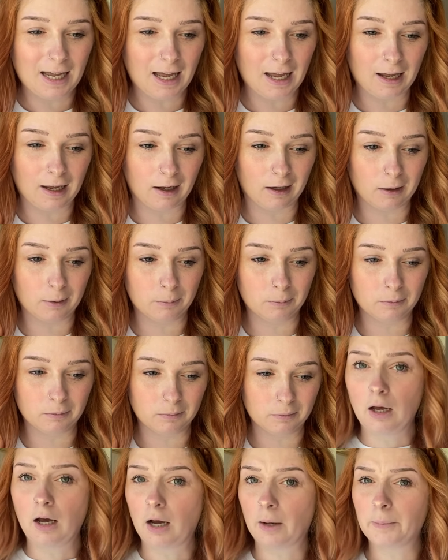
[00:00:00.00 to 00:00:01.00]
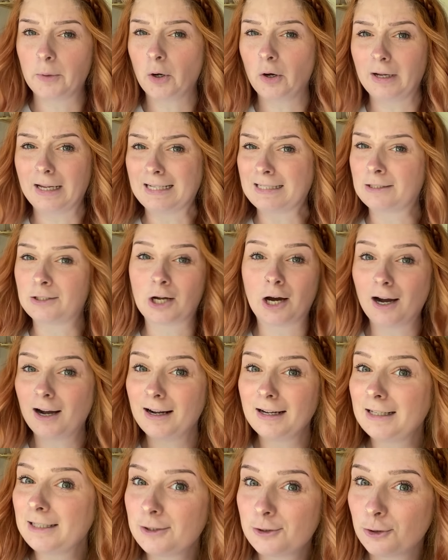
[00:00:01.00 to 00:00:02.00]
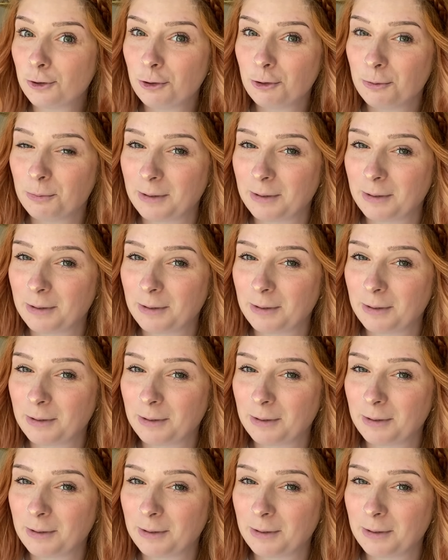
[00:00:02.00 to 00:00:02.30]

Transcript: Um, I'm not entirely sure